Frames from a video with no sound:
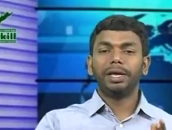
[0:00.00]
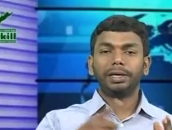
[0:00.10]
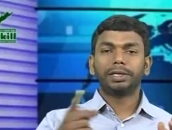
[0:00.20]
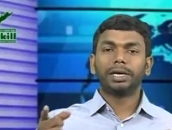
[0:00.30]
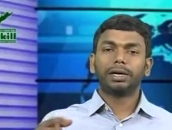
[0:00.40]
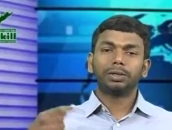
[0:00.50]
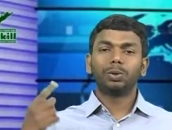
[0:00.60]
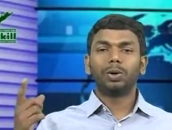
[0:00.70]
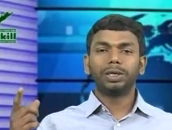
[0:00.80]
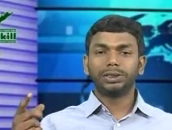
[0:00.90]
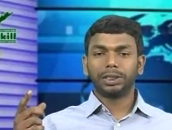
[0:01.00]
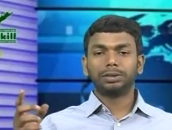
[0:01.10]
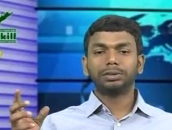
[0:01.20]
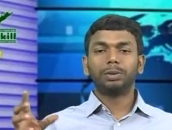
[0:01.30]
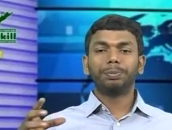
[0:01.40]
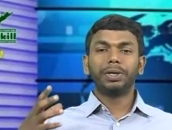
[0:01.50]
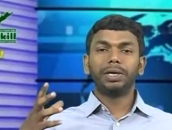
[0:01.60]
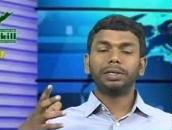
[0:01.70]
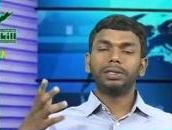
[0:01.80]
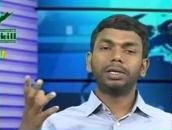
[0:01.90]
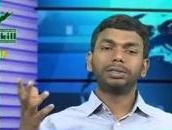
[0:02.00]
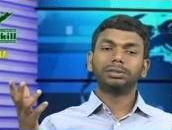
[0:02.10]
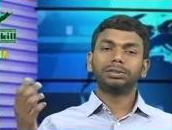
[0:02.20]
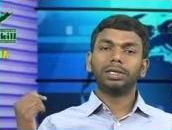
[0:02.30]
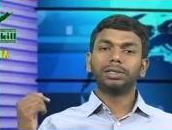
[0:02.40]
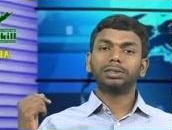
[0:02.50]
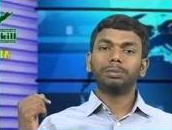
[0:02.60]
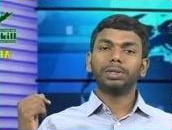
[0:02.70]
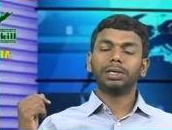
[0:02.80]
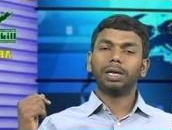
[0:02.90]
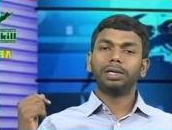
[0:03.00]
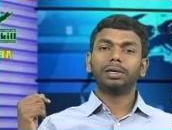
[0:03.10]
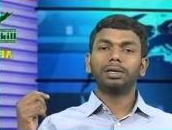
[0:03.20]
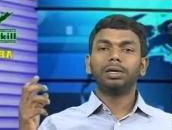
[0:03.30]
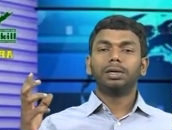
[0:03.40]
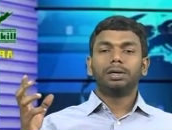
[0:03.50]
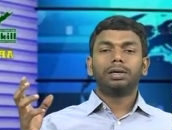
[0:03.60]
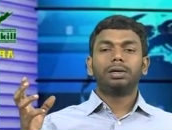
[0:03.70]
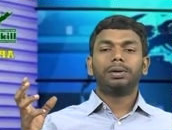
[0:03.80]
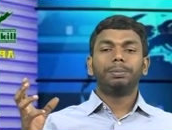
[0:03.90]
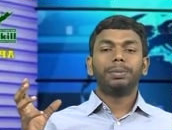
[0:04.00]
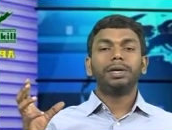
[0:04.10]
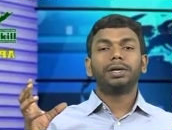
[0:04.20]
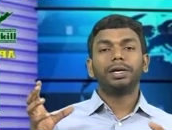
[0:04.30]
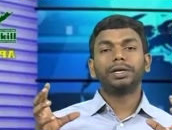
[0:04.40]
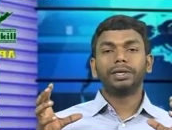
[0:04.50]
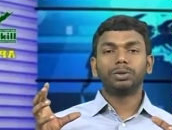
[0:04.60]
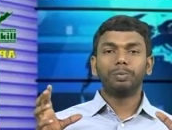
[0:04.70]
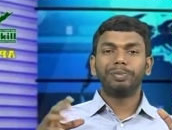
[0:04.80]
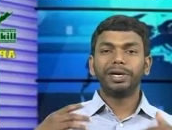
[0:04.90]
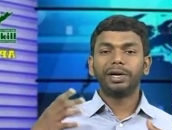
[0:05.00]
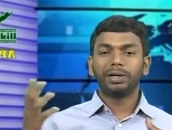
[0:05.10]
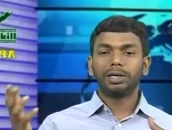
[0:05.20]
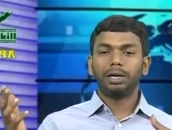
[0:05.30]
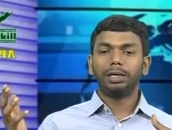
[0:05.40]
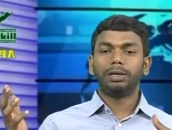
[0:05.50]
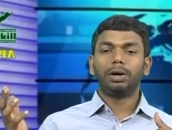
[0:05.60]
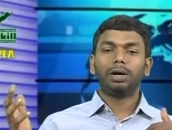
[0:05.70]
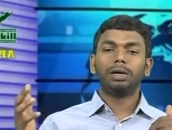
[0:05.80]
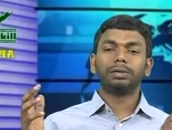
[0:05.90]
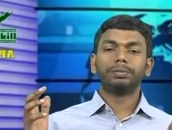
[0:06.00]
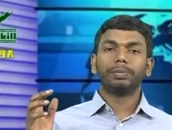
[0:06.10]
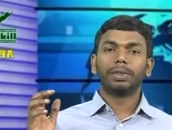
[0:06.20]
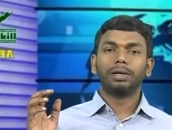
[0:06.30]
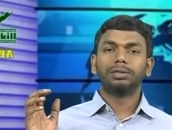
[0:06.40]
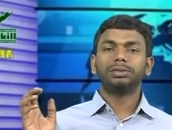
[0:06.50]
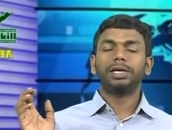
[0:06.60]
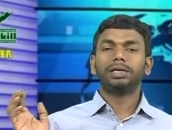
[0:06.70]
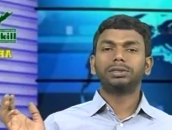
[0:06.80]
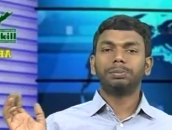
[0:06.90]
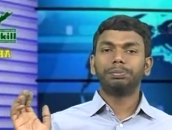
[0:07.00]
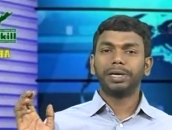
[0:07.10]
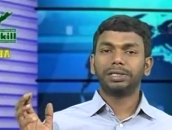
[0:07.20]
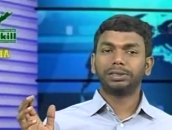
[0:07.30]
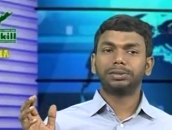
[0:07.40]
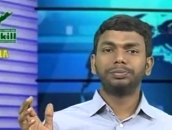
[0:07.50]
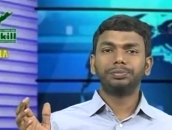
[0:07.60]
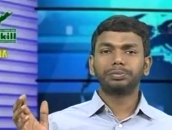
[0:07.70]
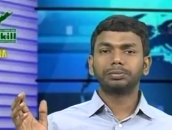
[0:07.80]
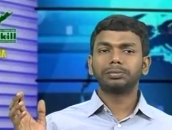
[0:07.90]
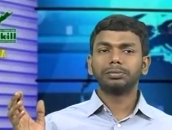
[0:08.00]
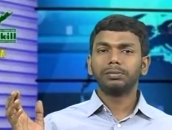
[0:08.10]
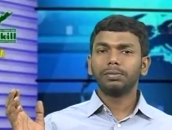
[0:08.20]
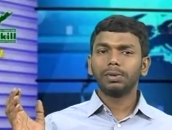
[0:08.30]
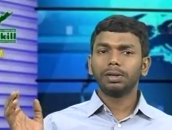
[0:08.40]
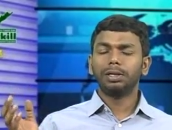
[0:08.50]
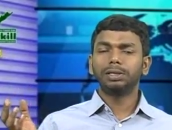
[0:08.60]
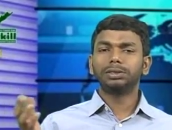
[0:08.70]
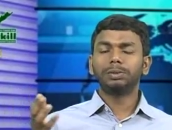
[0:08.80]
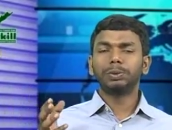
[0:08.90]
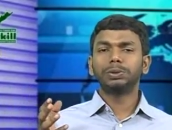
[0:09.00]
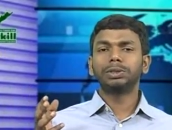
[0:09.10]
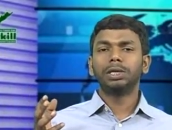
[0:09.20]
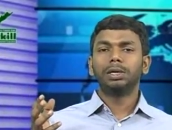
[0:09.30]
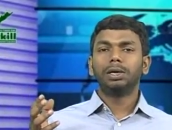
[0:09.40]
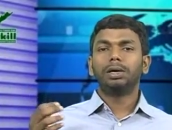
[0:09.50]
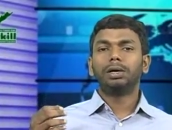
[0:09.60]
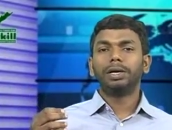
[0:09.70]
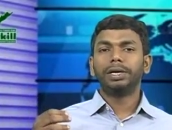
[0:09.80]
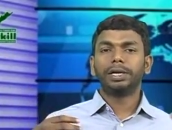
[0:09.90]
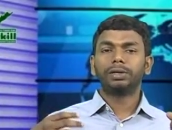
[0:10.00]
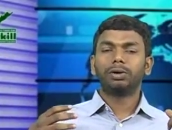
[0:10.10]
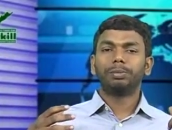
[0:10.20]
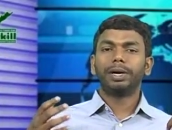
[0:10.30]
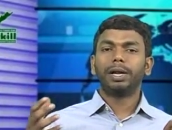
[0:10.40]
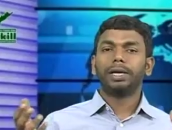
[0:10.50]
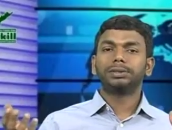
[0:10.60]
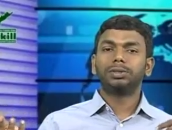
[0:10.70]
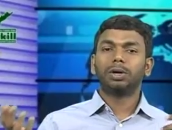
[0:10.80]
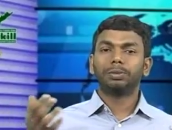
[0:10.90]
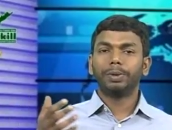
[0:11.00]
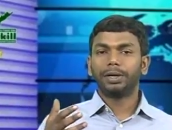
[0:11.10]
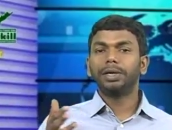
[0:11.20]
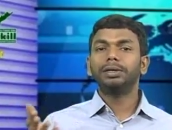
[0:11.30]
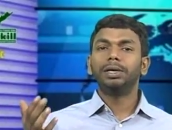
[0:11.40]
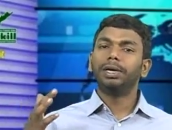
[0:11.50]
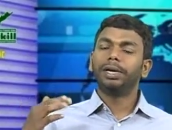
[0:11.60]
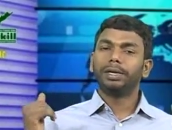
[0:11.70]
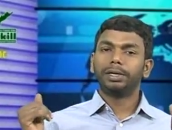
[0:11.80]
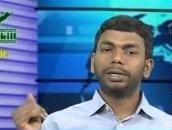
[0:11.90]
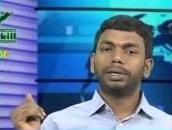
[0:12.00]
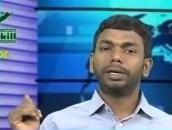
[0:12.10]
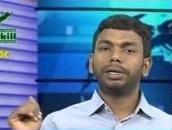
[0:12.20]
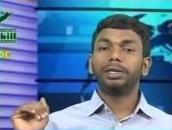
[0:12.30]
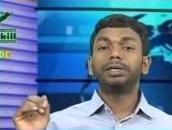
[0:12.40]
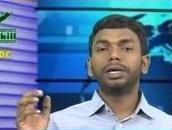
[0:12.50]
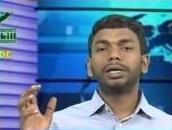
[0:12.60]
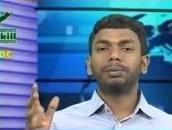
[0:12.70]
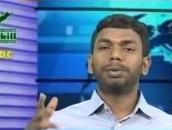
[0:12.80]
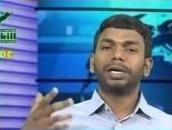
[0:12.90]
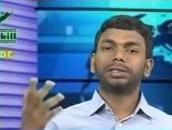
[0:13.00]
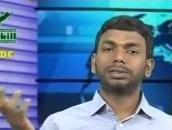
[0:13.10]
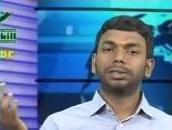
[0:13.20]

it cannot go and check. So there is something like it can go periodically, or there are some pages. Suppose Indian government has documented internet income tax